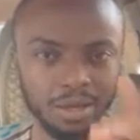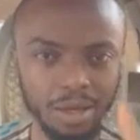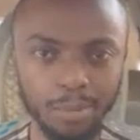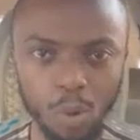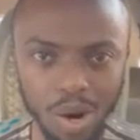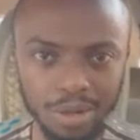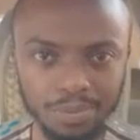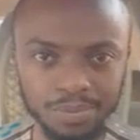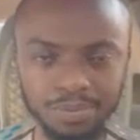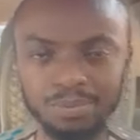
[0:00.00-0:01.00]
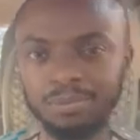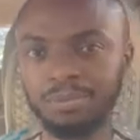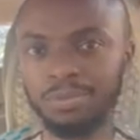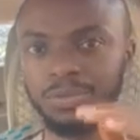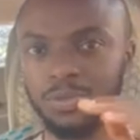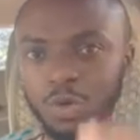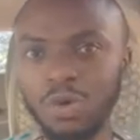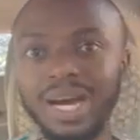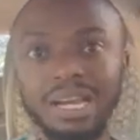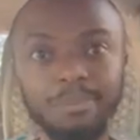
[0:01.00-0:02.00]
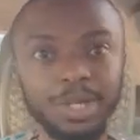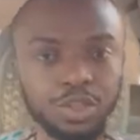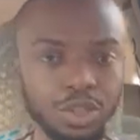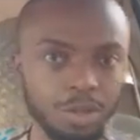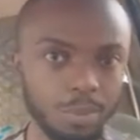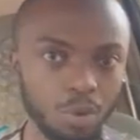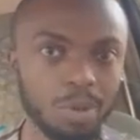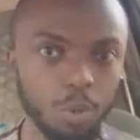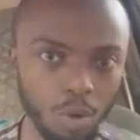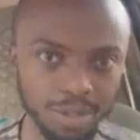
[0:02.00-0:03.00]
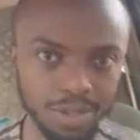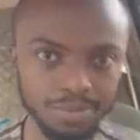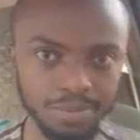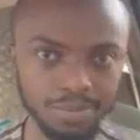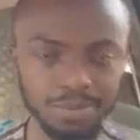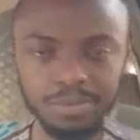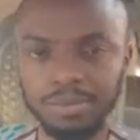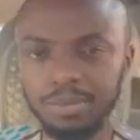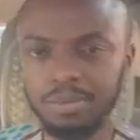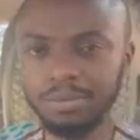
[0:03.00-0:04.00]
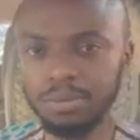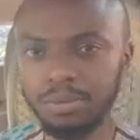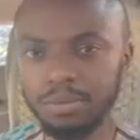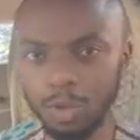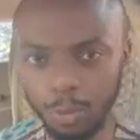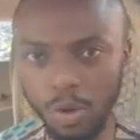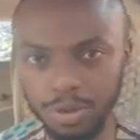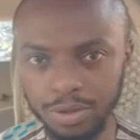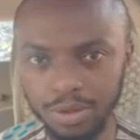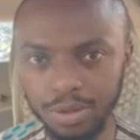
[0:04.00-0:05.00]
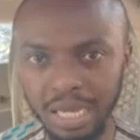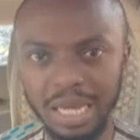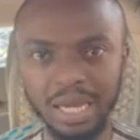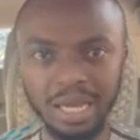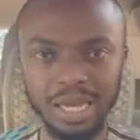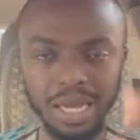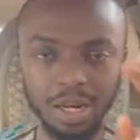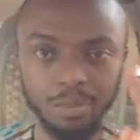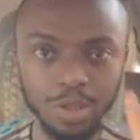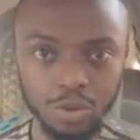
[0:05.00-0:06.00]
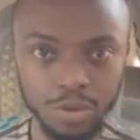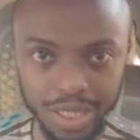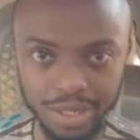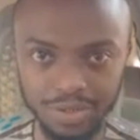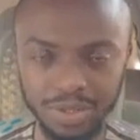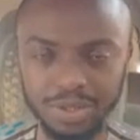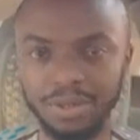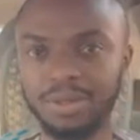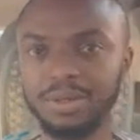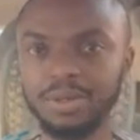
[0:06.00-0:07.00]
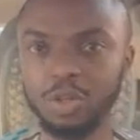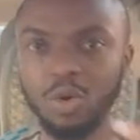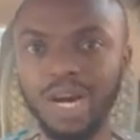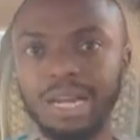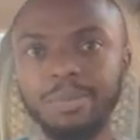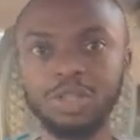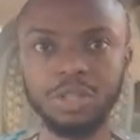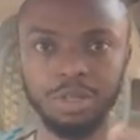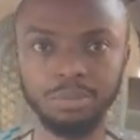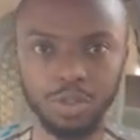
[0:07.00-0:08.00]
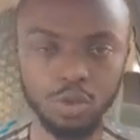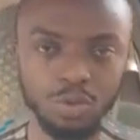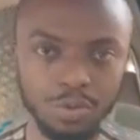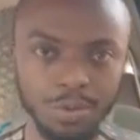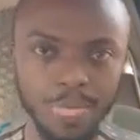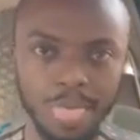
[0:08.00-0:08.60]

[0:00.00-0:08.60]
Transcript: Number 1, you go ahead and mention the number 1 point. You pause. And number 2 is, you go ahead and mention the number 2,